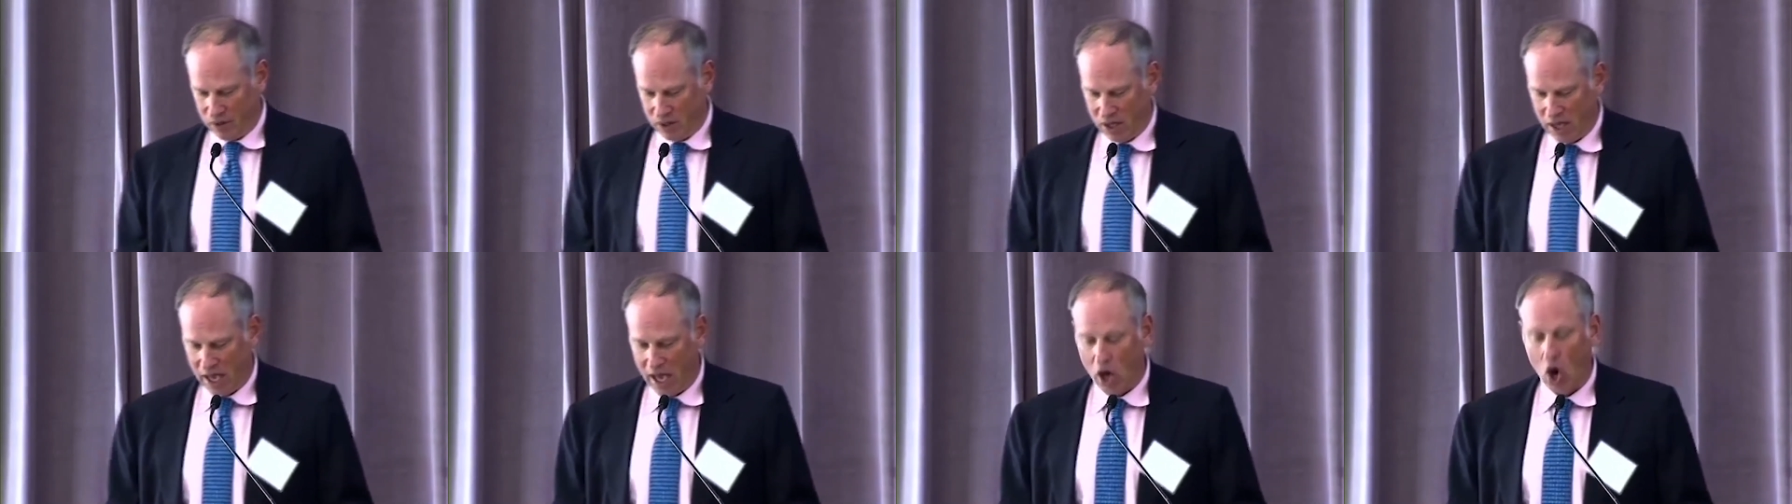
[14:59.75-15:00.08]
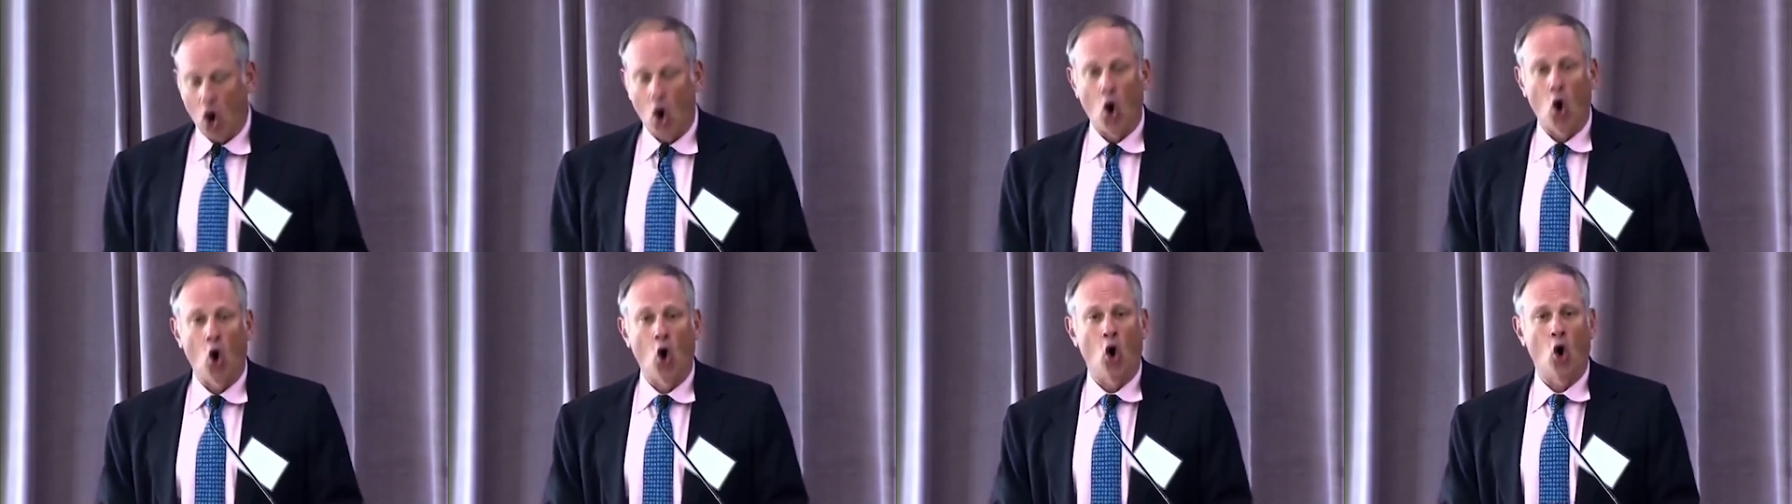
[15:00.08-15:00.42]
and
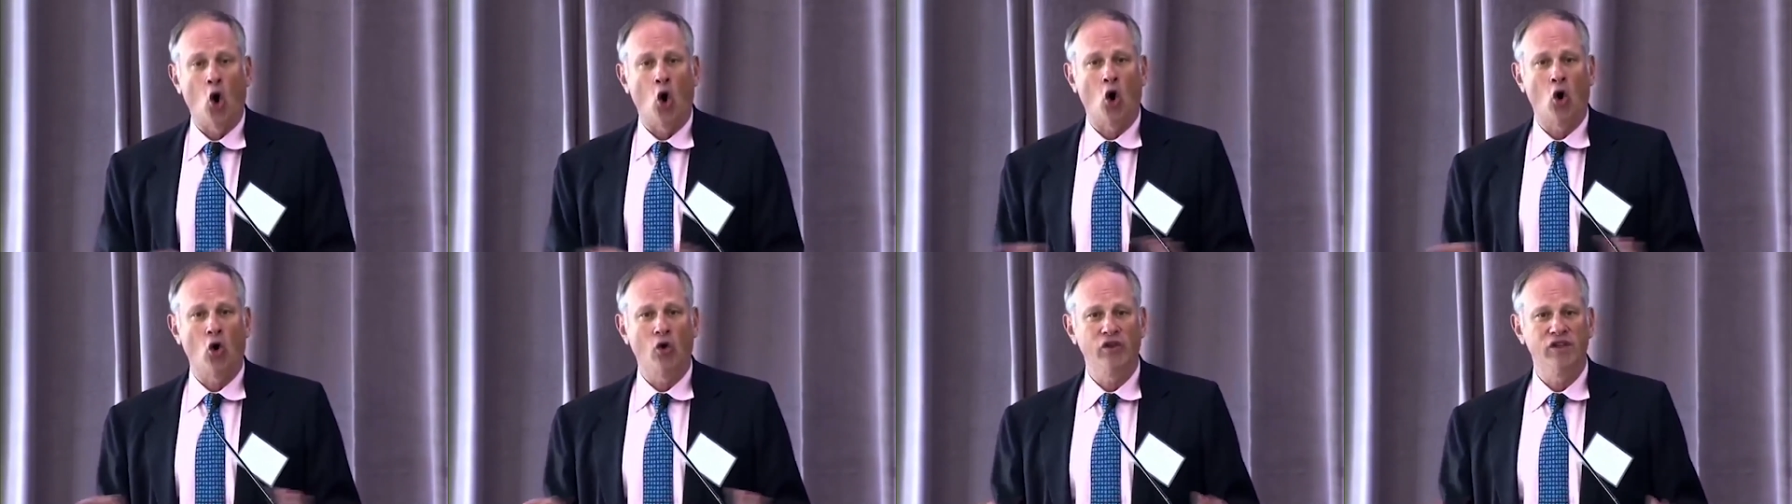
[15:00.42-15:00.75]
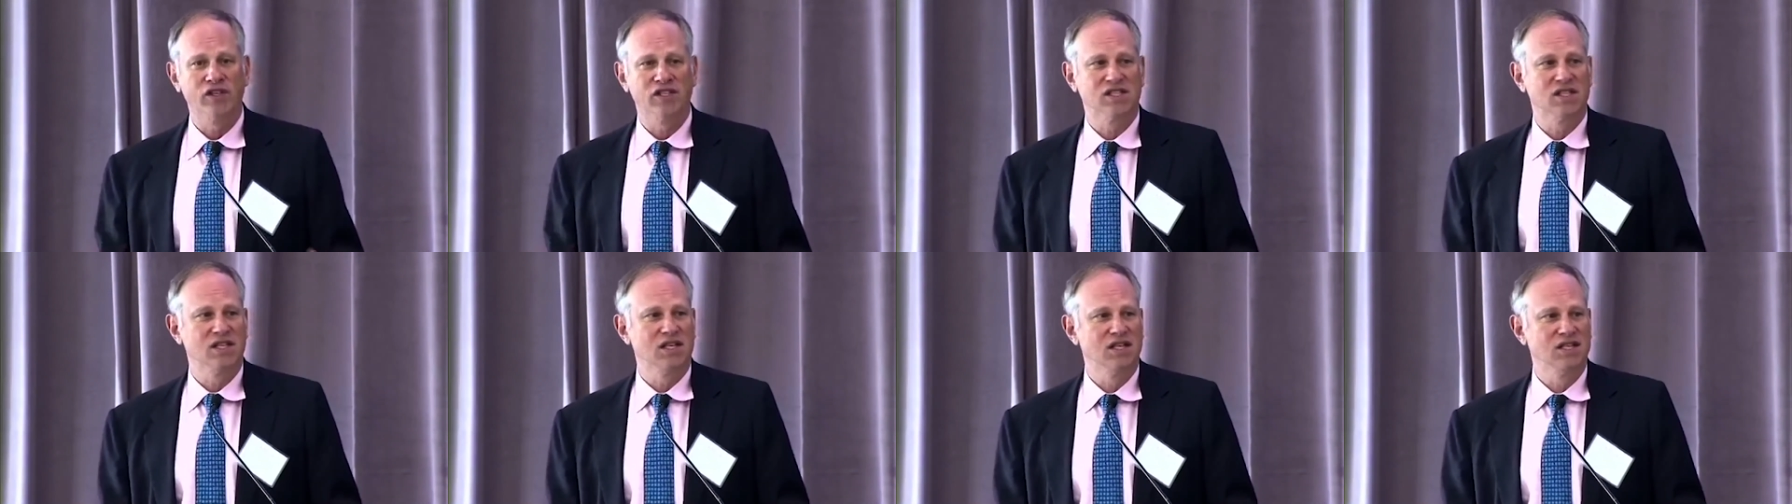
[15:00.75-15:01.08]
all the
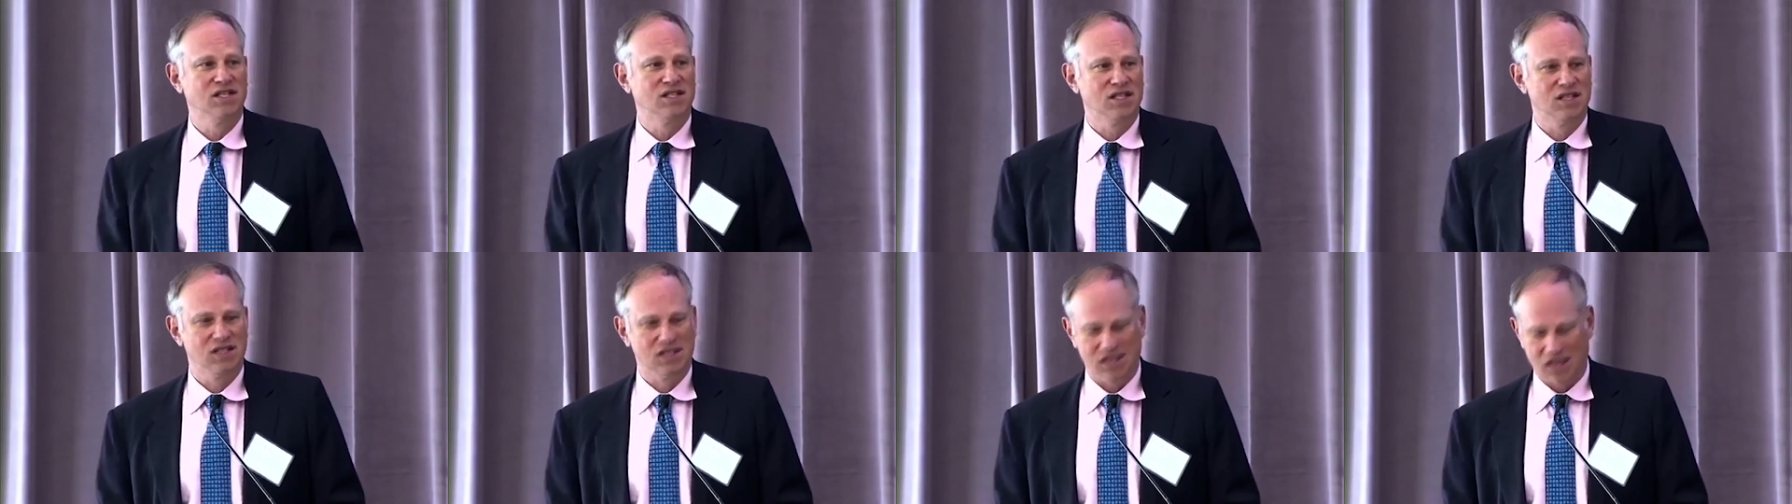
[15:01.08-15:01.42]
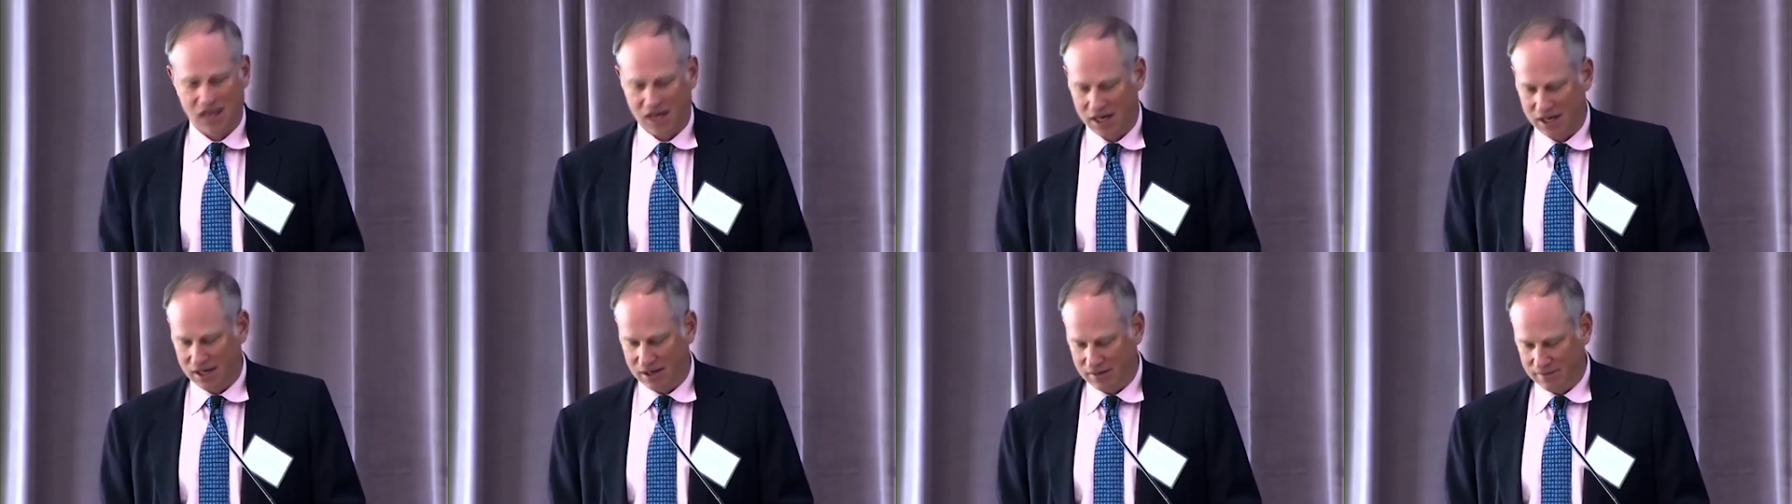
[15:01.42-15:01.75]
cities
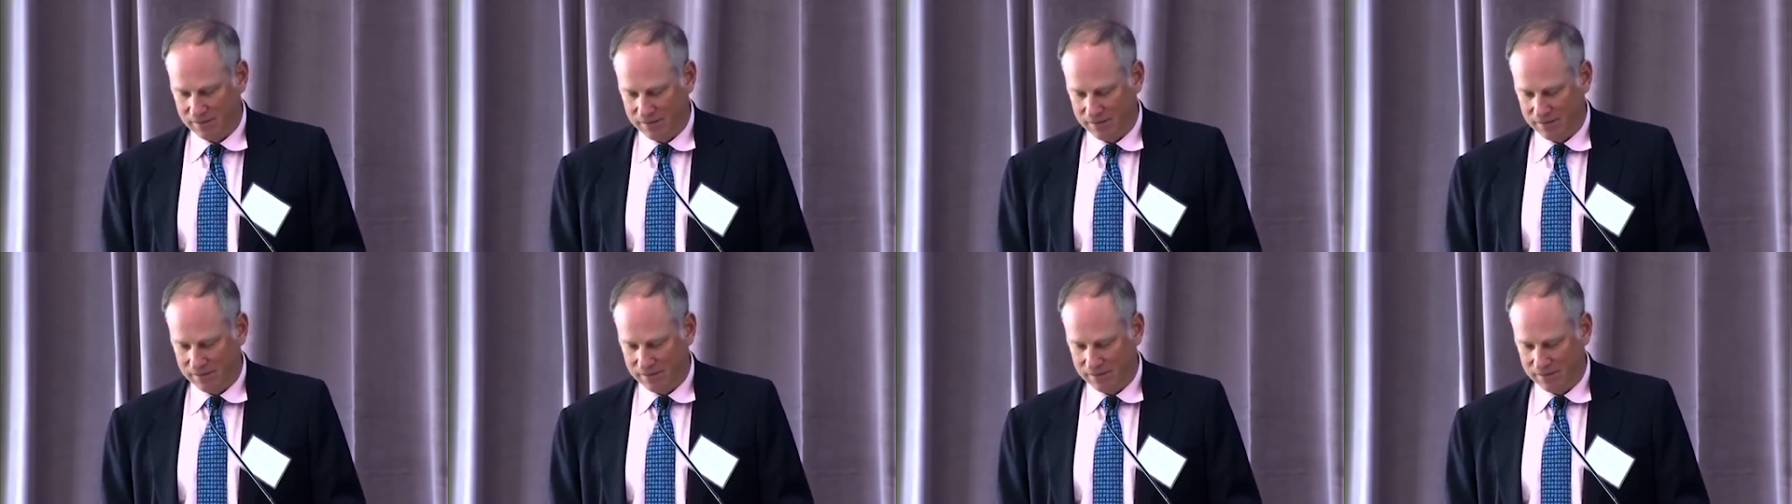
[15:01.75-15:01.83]
inside it,